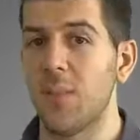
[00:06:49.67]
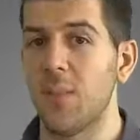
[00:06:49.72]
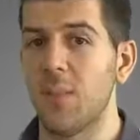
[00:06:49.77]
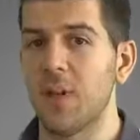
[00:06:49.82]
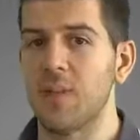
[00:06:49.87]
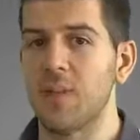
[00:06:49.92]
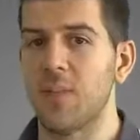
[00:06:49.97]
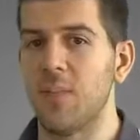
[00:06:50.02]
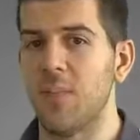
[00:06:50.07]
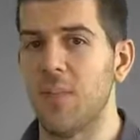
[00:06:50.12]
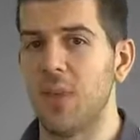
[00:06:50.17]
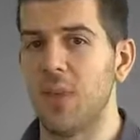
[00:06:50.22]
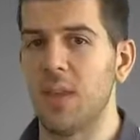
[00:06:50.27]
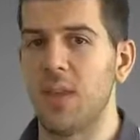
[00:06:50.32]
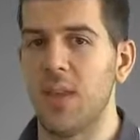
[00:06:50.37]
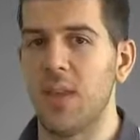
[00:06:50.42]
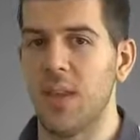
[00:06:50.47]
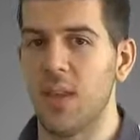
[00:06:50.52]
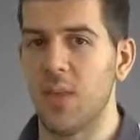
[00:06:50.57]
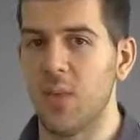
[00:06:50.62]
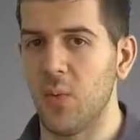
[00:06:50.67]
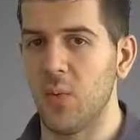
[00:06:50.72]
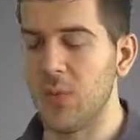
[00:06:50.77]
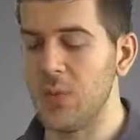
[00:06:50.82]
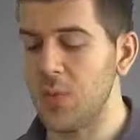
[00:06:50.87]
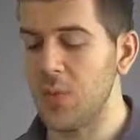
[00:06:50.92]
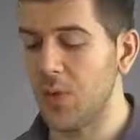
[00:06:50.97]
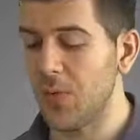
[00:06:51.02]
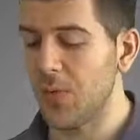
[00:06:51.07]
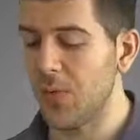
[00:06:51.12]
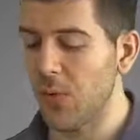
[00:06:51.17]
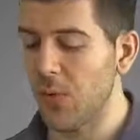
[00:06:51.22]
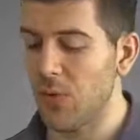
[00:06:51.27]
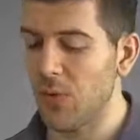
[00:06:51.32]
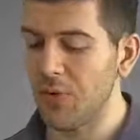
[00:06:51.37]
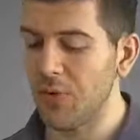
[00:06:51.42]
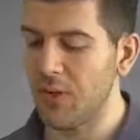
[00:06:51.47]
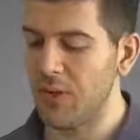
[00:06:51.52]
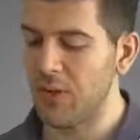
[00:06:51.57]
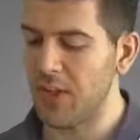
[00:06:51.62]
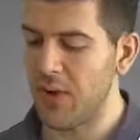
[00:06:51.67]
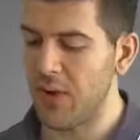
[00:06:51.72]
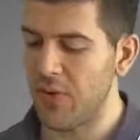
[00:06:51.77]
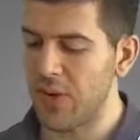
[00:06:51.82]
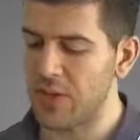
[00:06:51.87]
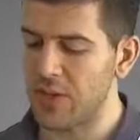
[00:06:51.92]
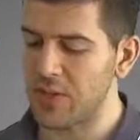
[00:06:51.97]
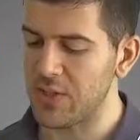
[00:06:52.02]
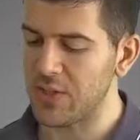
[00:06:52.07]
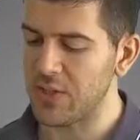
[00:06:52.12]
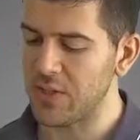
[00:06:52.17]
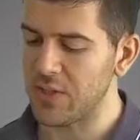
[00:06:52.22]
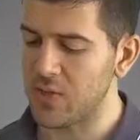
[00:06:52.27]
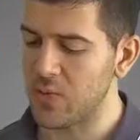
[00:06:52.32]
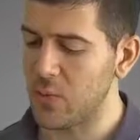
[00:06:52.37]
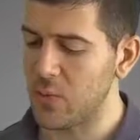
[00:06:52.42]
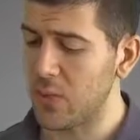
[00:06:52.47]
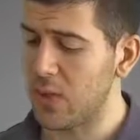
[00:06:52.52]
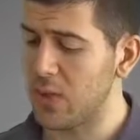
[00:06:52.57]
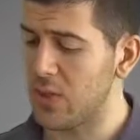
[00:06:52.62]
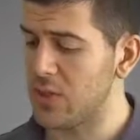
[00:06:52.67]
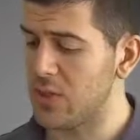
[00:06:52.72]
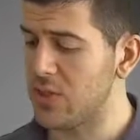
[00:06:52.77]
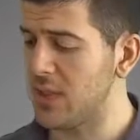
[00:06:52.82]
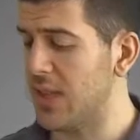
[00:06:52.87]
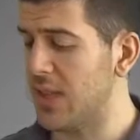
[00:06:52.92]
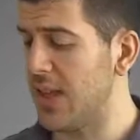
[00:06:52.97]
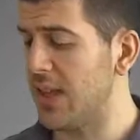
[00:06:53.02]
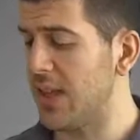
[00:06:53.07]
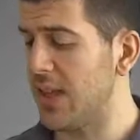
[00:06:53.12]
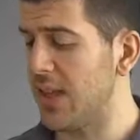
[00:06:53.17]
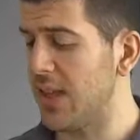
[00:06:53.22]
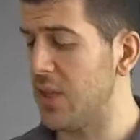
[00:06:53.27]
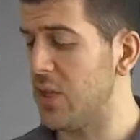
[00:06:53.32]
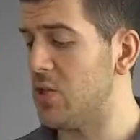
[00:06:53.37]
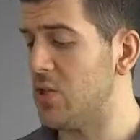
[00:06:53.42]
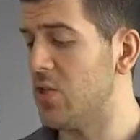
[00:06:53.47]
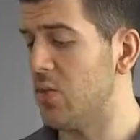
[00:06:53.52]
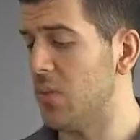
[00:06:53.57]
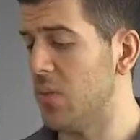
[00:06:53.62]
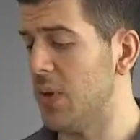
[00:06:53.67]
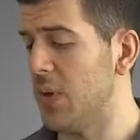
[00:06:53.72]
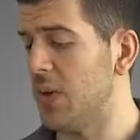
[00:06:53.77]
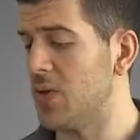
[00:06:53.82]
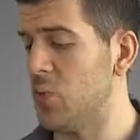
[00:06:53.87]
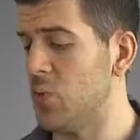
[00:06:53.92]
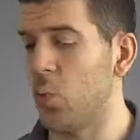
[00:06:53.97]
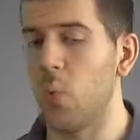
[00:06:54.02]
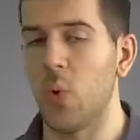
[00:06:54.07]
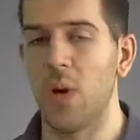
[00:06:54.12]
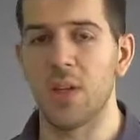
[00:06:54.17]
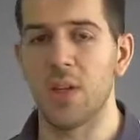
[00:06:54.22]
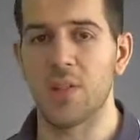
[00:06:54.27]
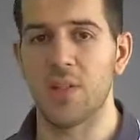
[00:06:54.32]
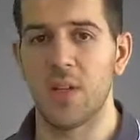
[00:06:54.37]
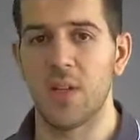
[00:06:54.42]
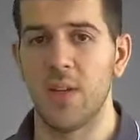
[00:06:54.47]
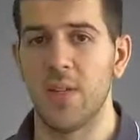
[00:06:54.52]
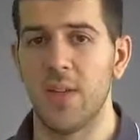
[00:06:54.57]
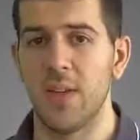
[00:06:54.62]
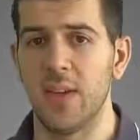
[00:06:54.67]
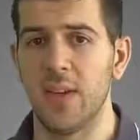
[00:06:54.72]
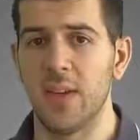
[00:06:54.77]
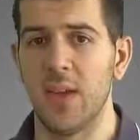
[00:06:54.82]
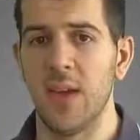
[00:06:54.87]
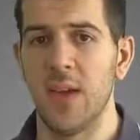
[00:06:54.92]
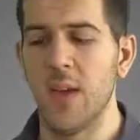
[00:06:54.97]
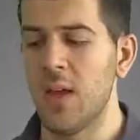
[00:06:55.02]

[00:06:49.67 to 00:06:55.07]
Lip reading: mixability. We shall follow the directions, which state that you should mix one serving,